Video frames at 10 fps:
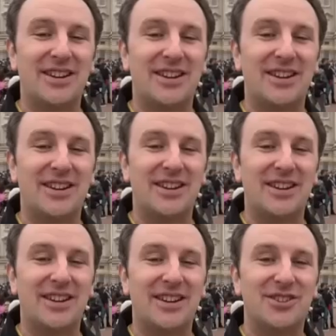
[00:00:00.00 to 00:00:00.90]

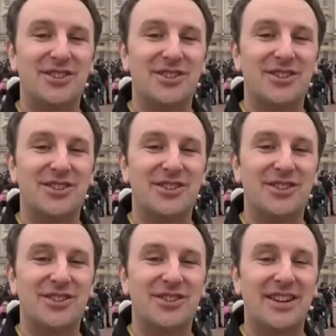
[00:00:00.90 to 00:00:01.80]

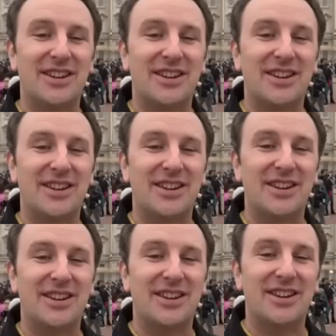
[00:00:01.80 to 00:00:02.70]

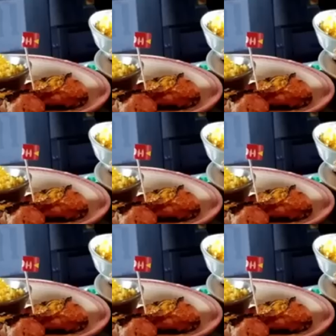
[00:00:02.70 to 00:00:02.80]
This person isn't speaking.